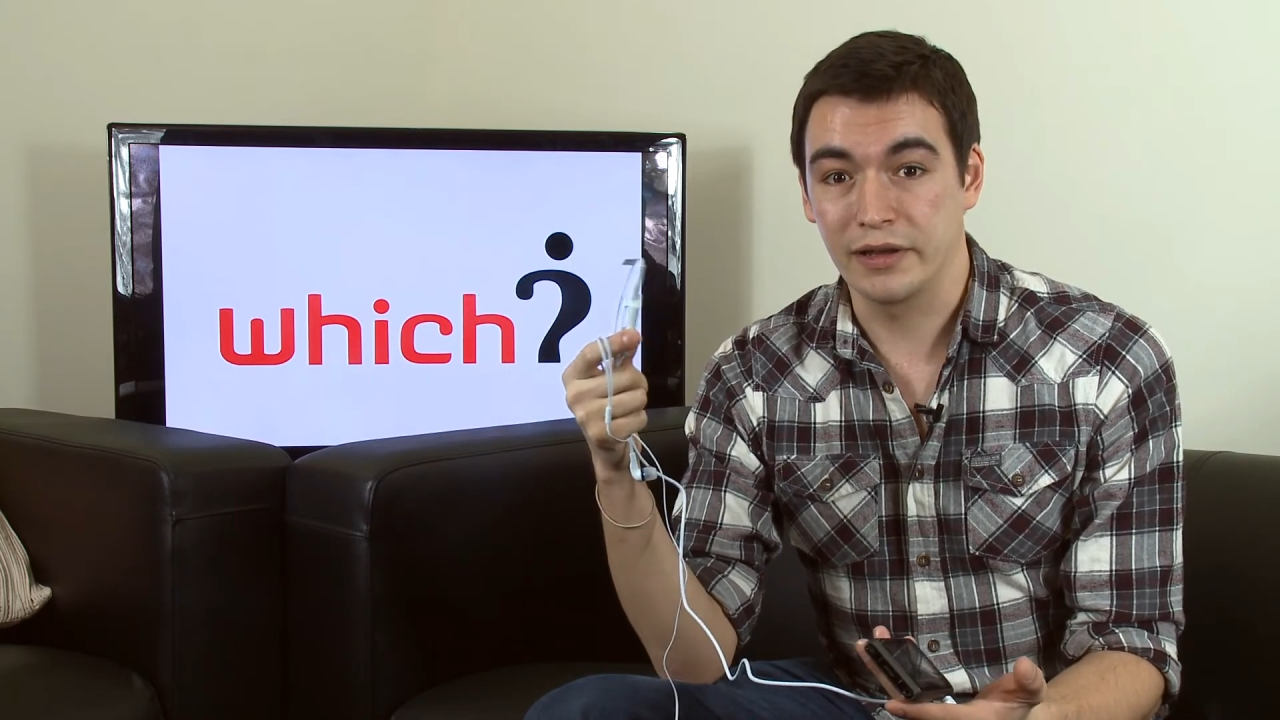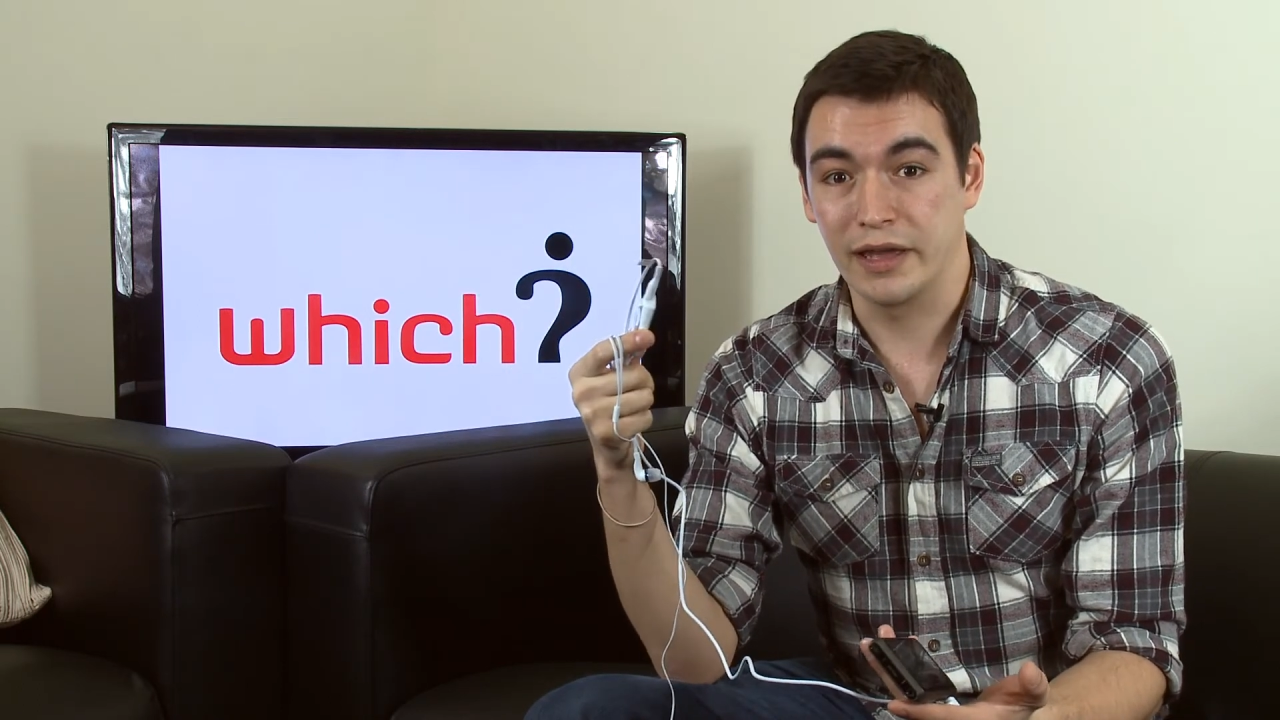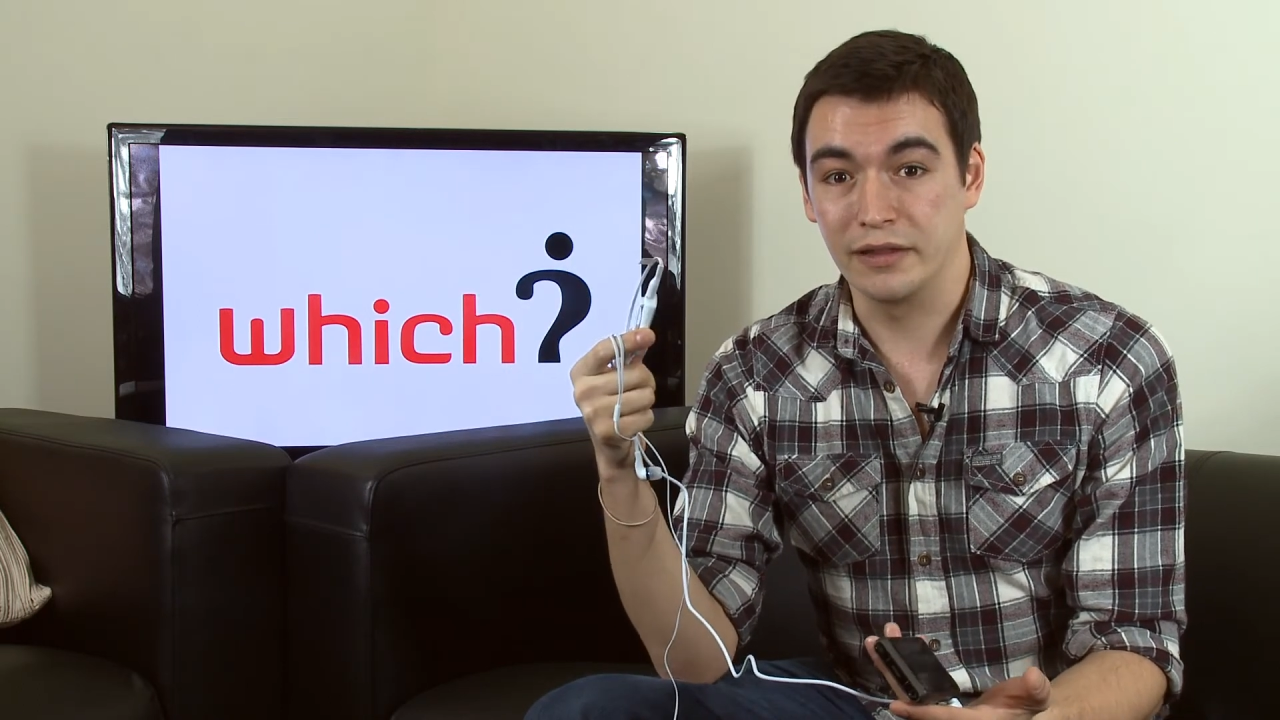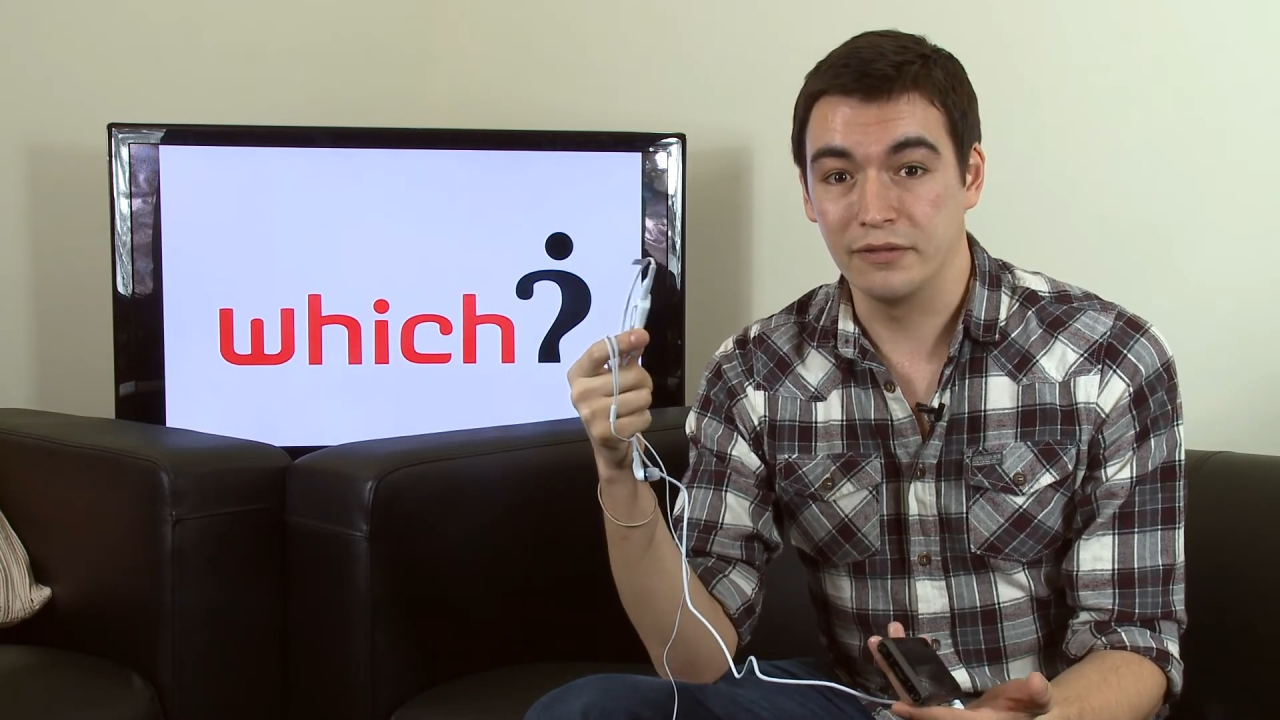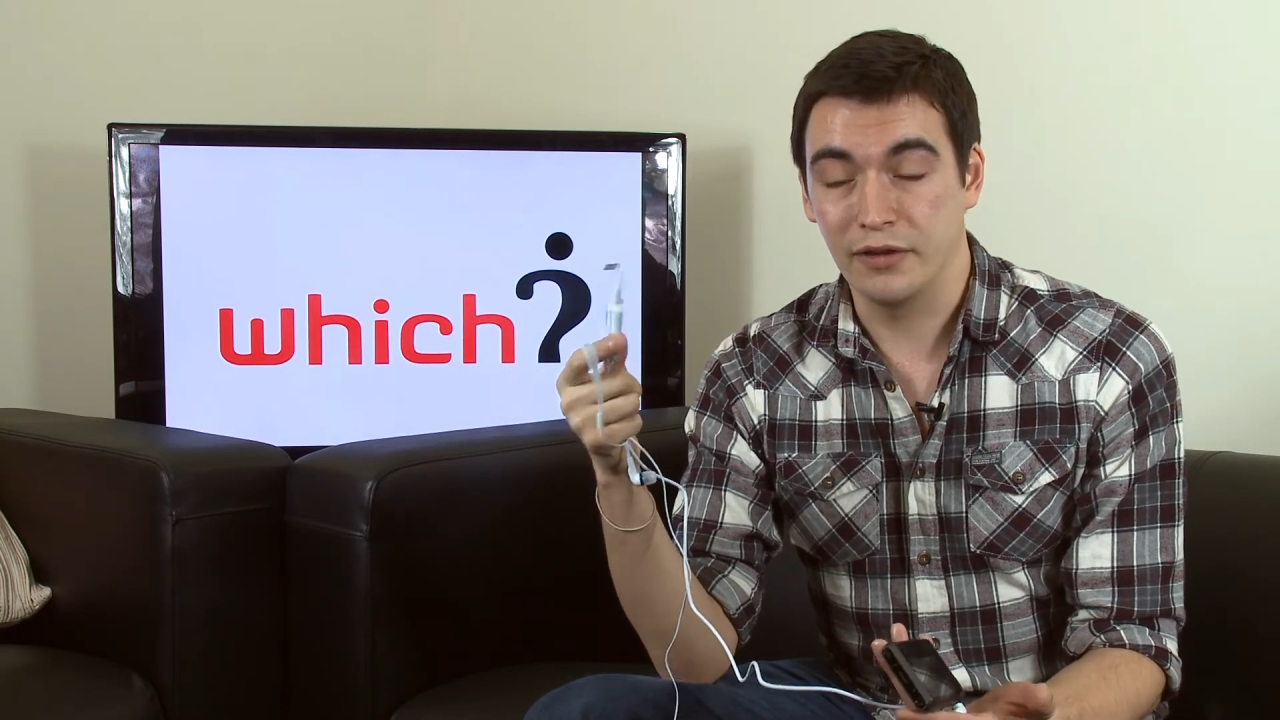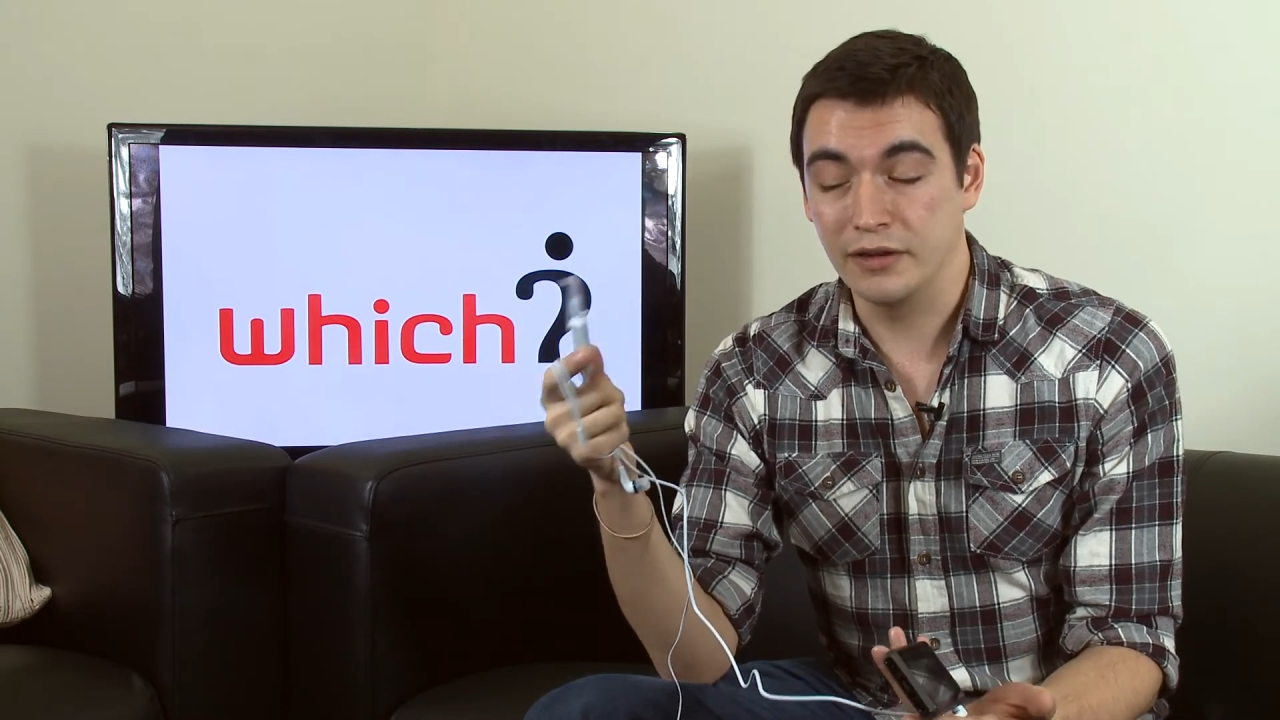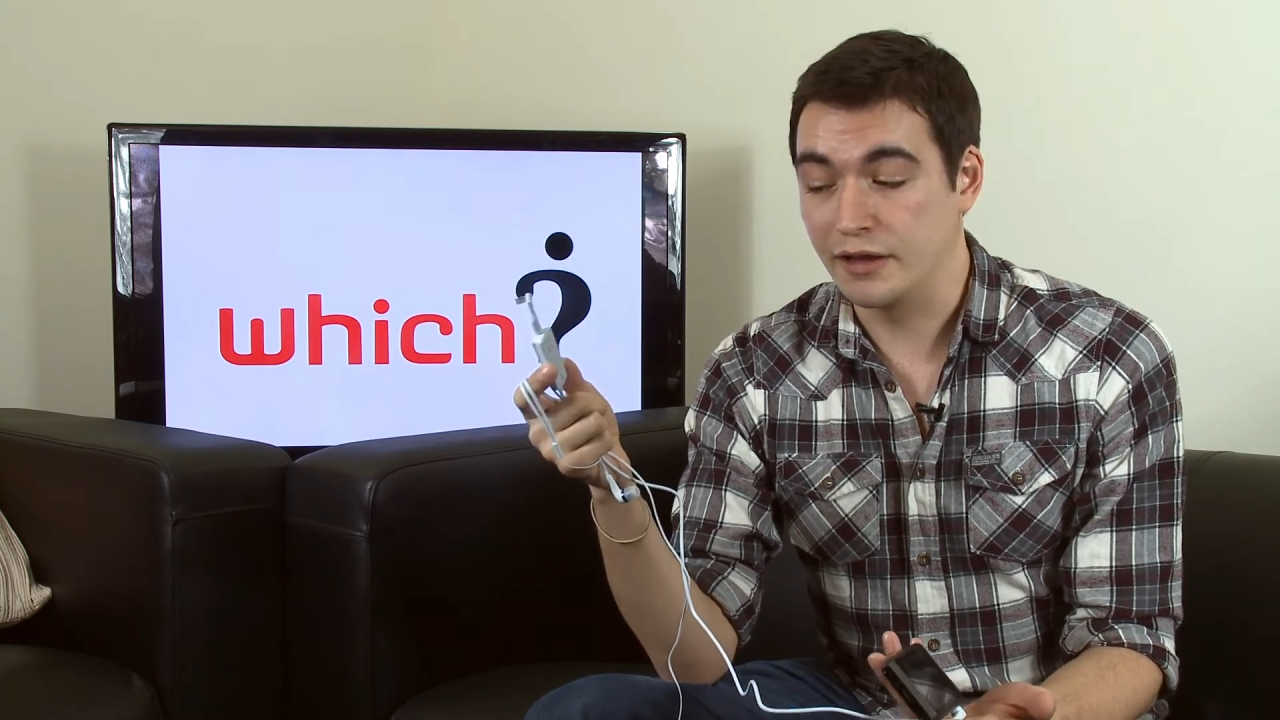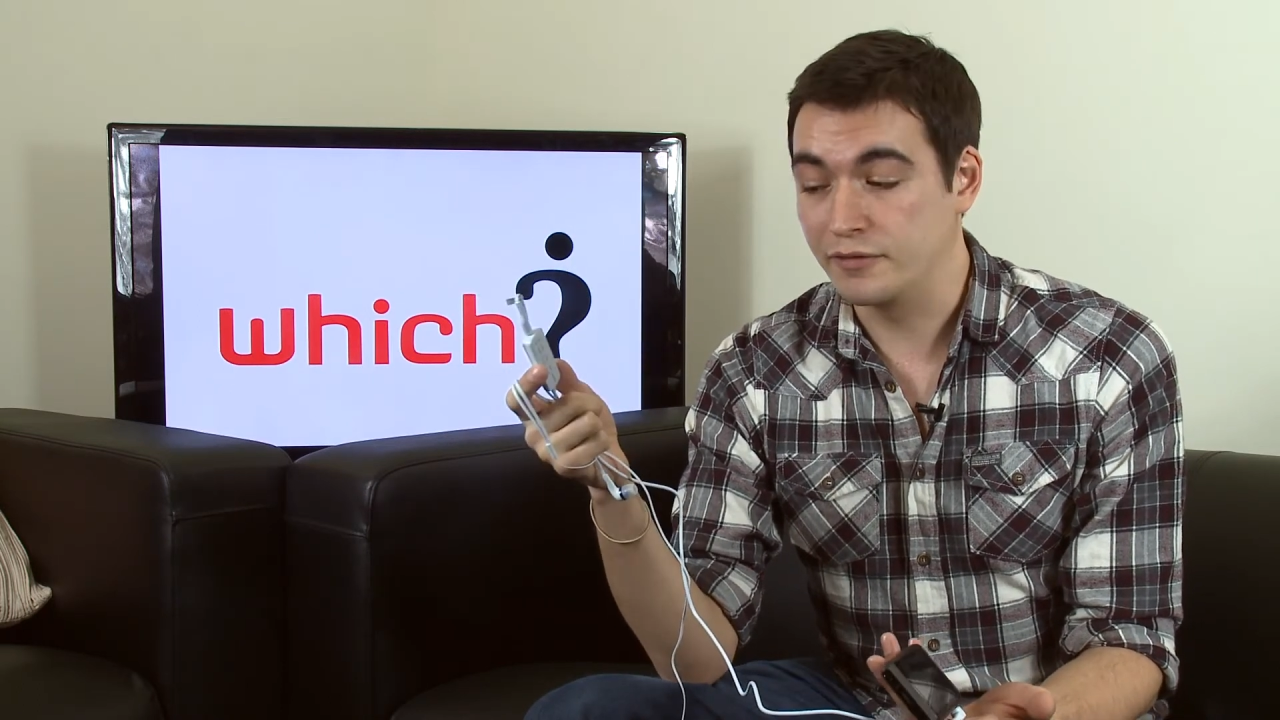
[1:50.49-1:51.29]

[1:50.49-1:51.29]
getting the phone out